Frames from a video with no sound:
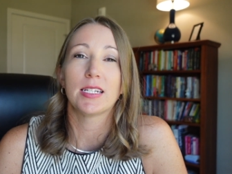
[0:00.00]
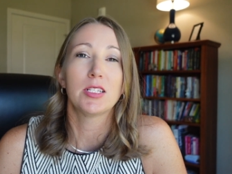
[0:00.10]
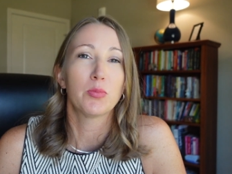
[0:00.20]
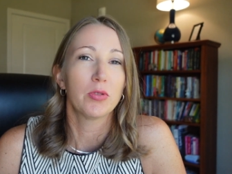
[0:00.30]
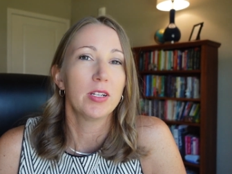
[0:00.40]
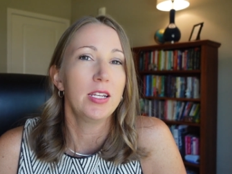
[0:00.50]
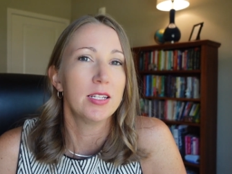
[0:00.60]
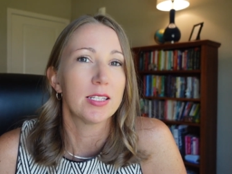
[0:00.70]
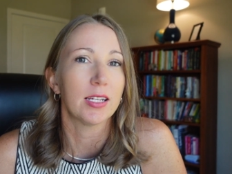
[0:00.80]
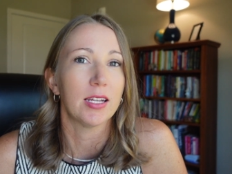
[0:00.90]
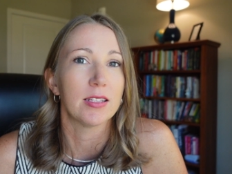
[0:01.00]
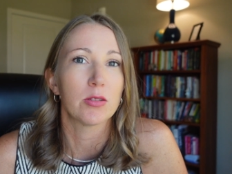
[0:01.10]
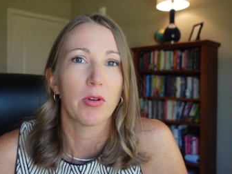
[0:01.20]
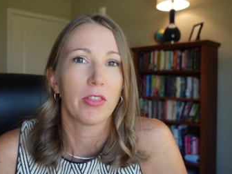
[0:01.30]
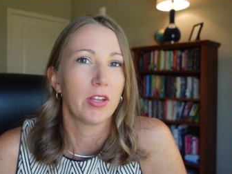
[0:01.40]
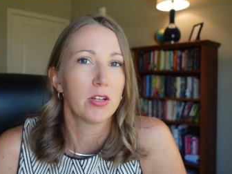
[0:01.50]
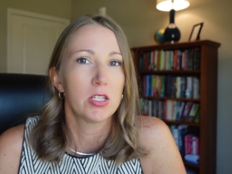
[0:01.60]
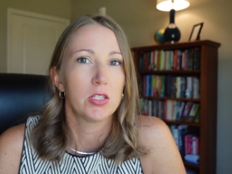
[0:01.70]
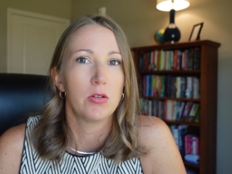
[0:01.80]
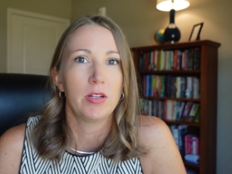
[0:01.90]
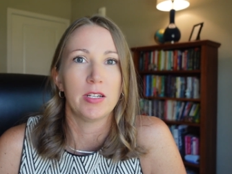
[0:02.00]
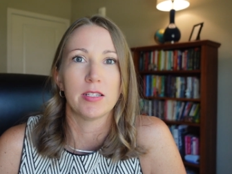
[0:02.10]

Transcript: is pretty intense, whether your student